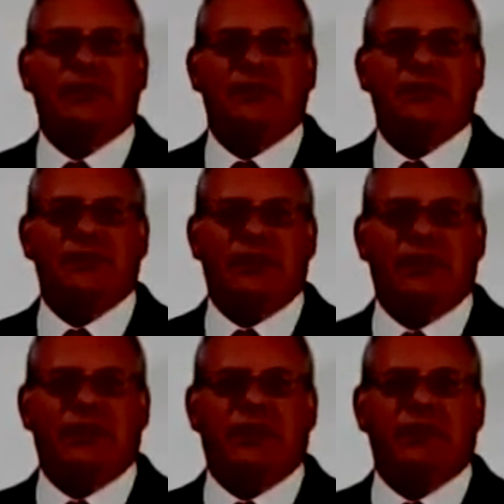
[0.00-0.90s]
in the
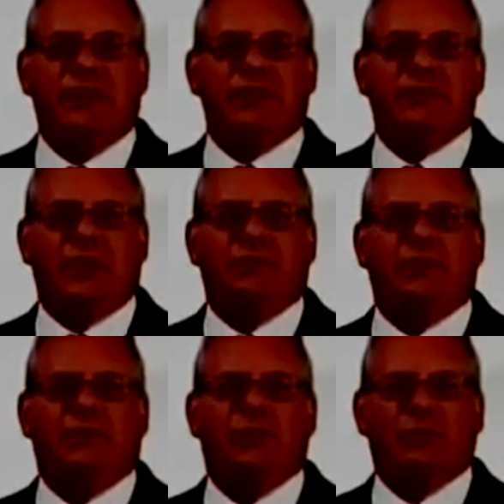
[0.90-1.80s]
study
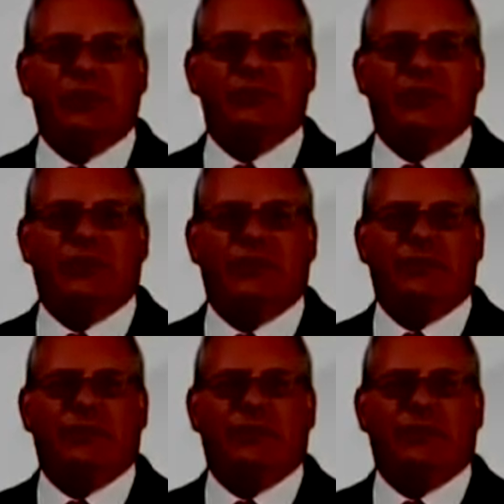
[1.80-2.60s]
suffered from obesity,